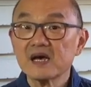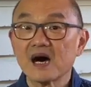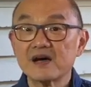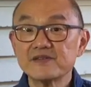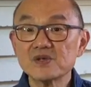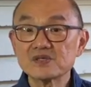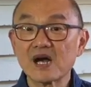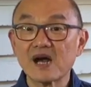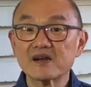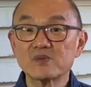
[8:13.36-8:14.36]
I've used
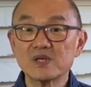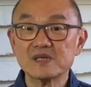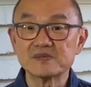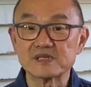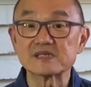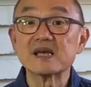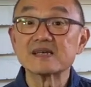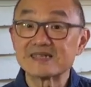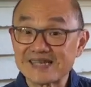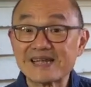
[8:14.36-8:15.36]
R M Williams'
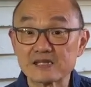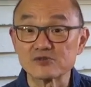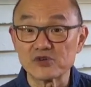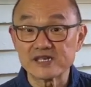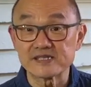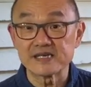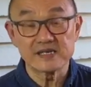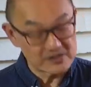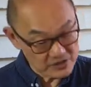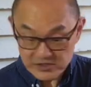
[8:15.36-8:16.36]
saddle dressing
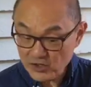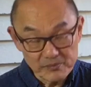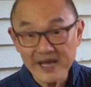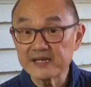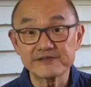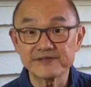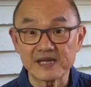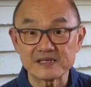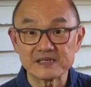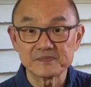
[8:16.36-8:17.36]
to no bad effect.